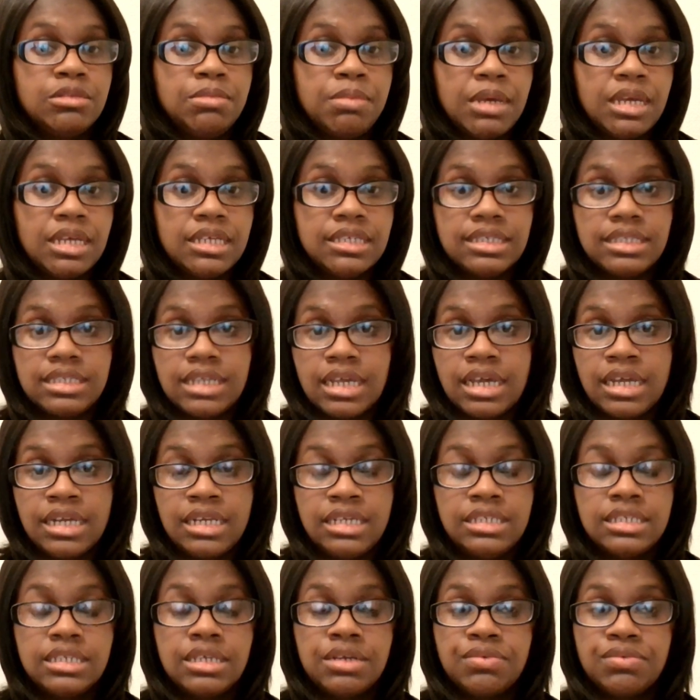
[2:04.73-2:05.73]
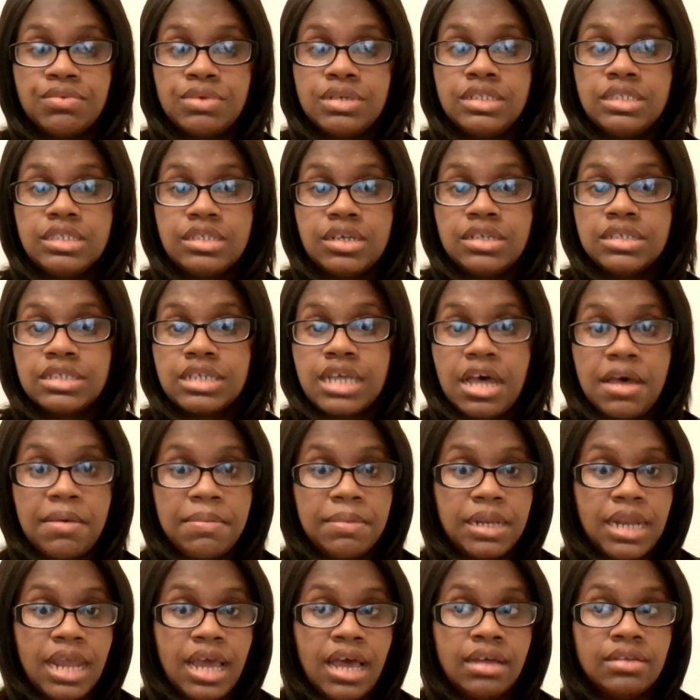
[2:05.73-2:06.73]
it's been studies and research
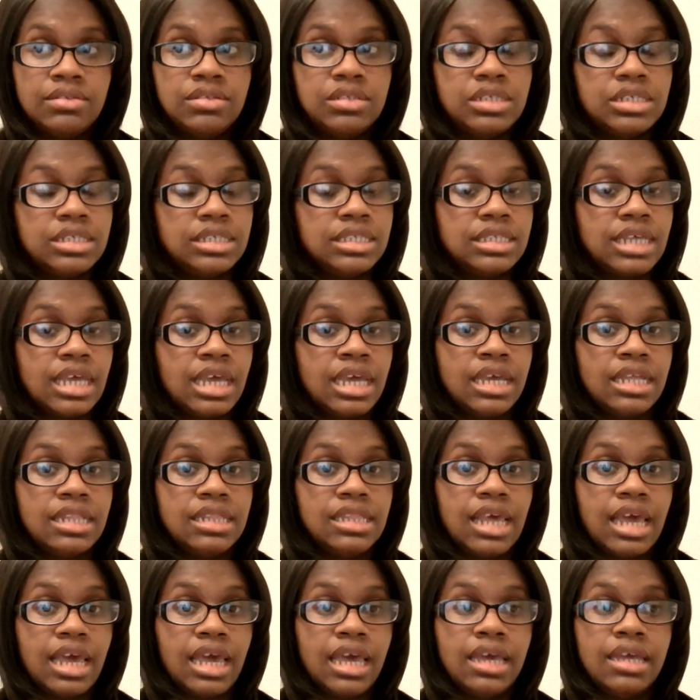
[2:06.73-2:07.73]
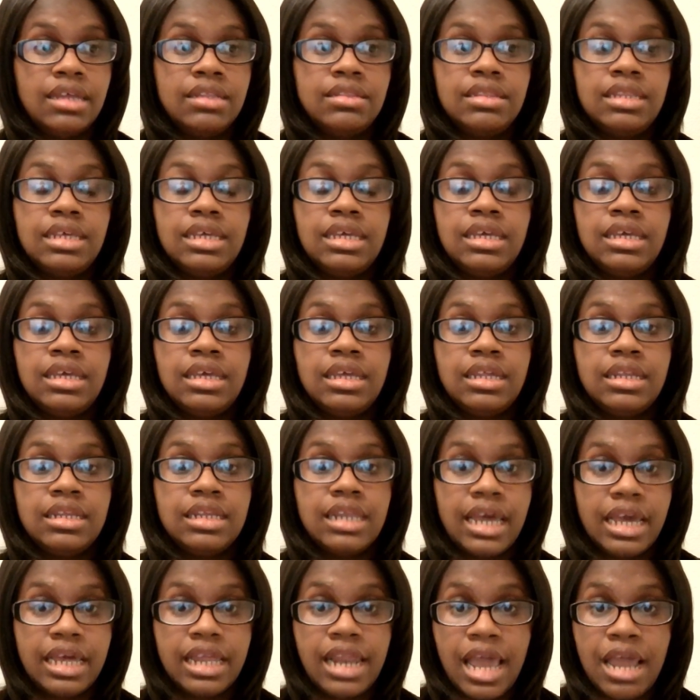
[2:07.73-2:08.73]
coming out just saying that the
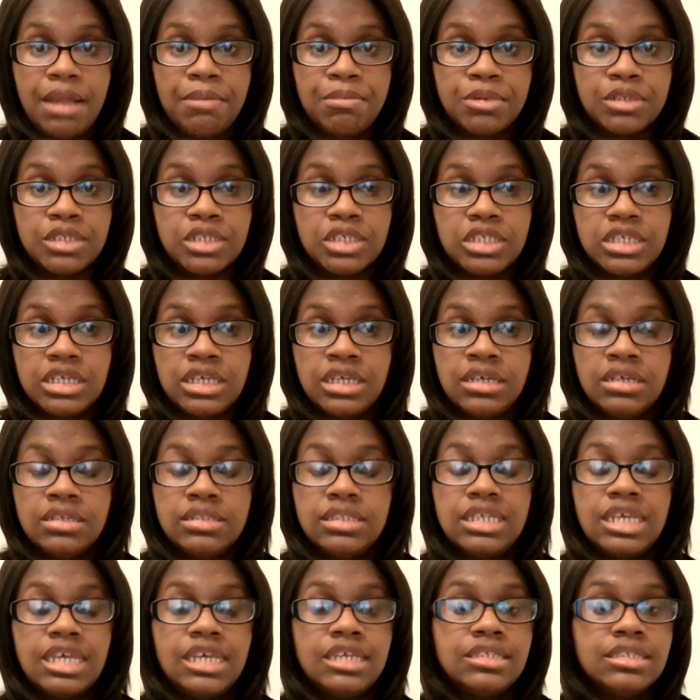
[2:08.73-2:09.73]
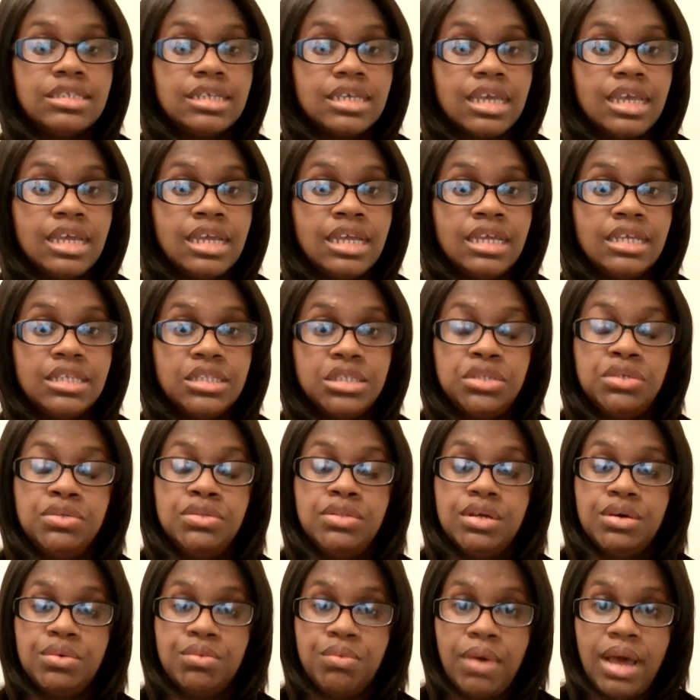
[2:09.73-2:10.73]
lead apron shield tends to get
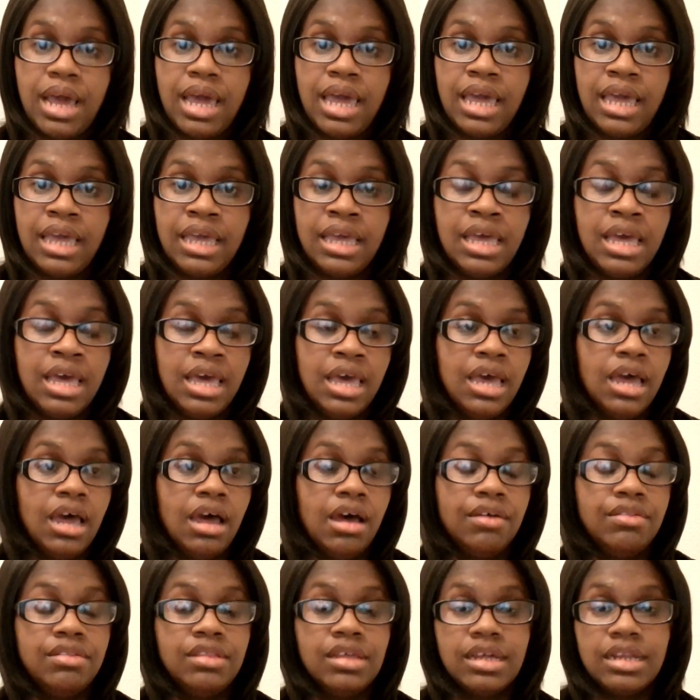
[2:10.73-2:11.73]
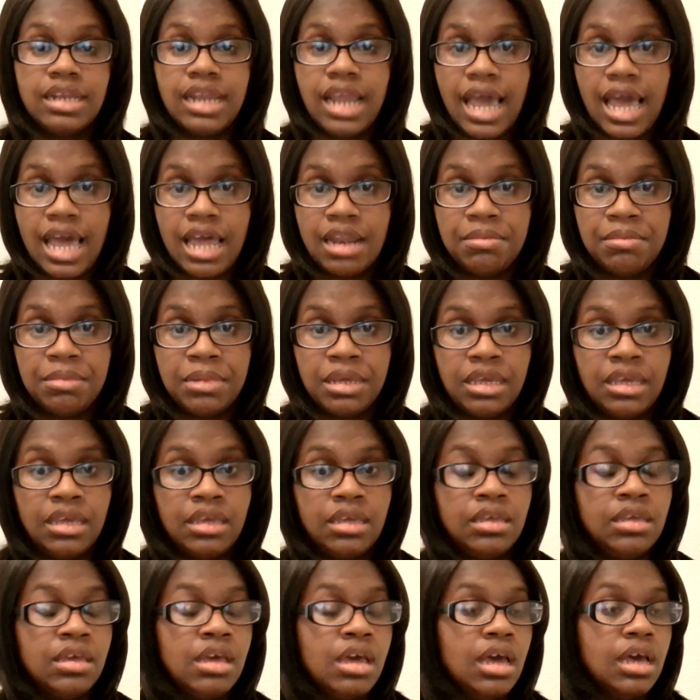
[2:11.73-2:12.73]
into the way of the
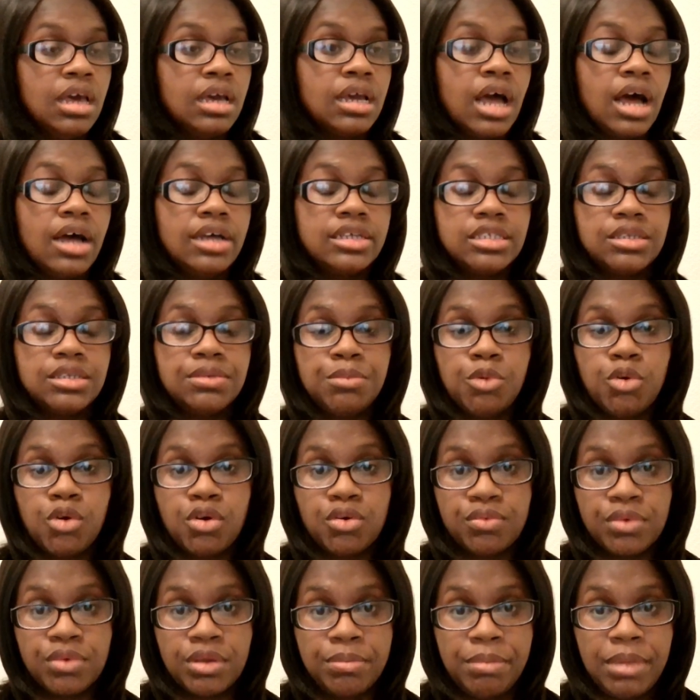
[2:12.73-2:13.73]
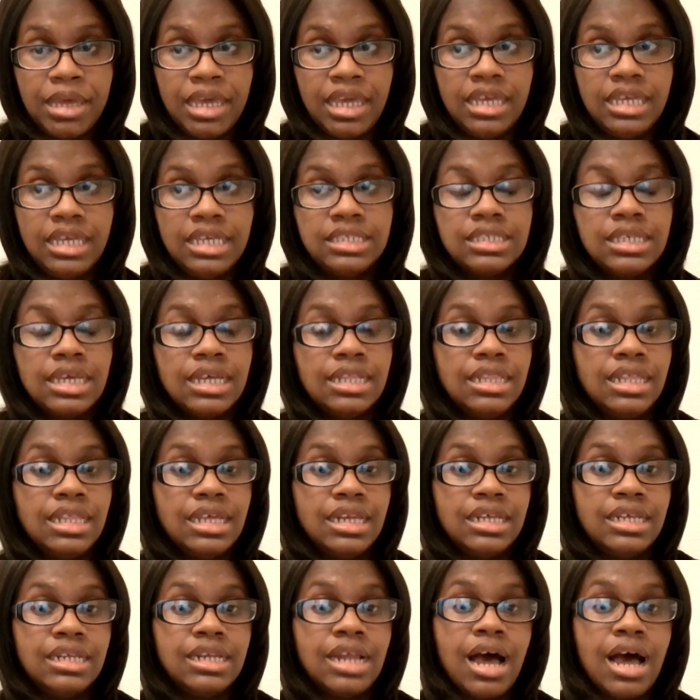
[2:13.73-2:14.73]
anatomy, causing more repeats, and
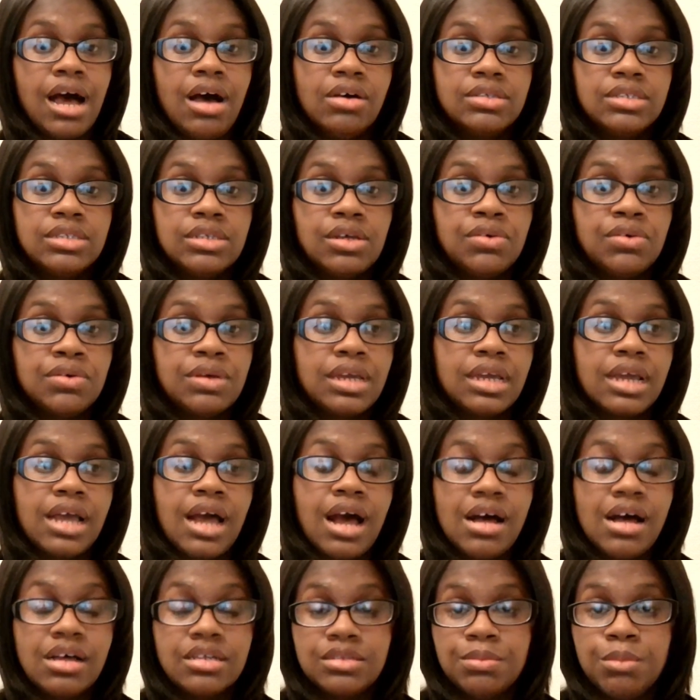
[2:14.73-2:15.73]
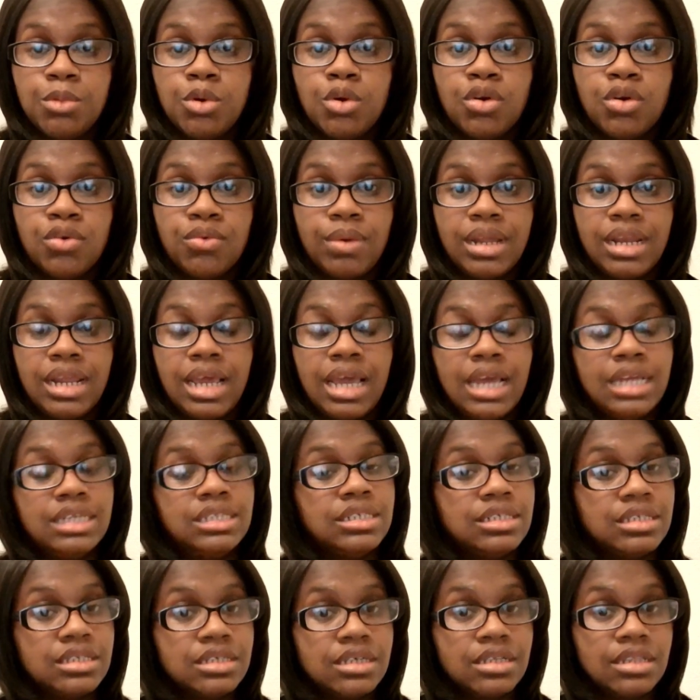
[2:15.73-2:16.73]
then it also can cause more
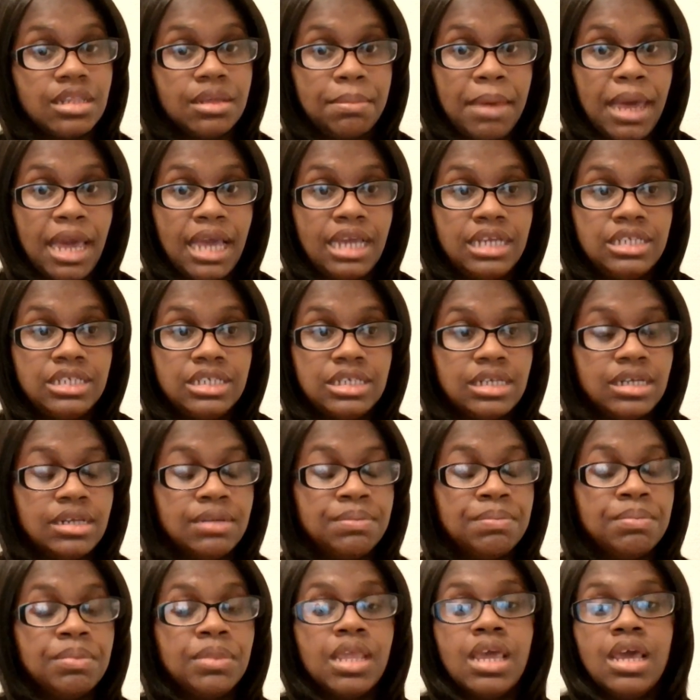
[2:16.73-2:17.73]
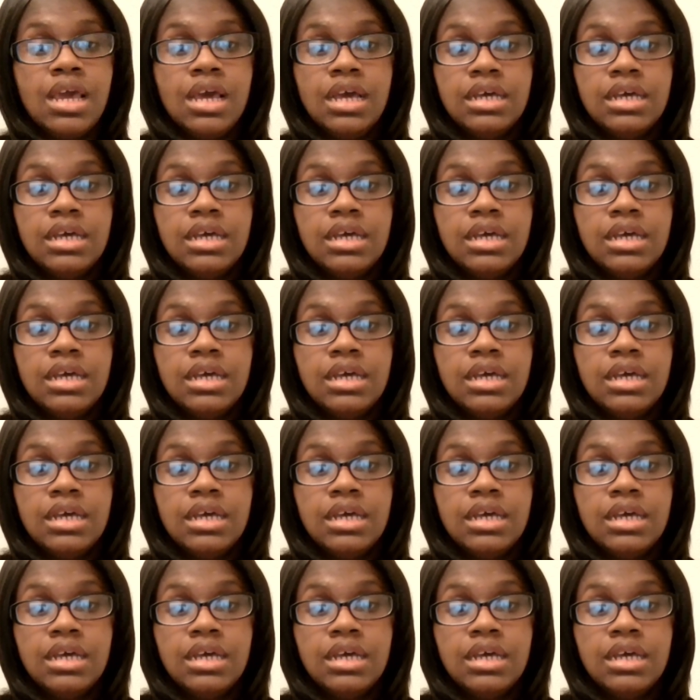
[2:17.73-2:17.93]
radiation to the patient